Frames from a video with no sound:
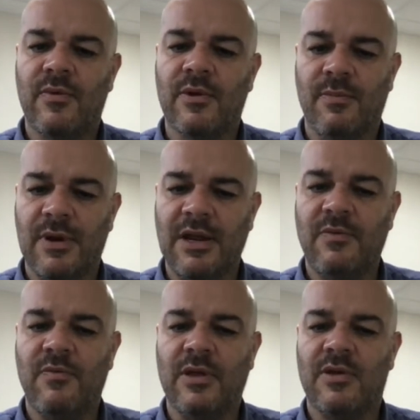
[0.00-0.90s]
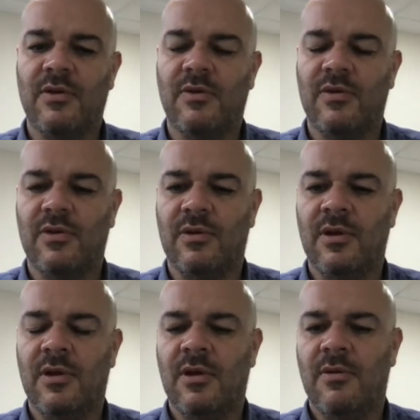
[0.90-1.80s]
complete resolution,
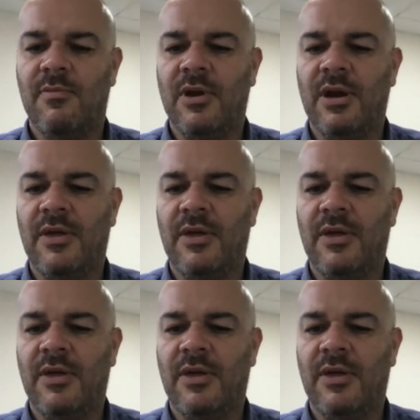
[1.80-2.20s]
but I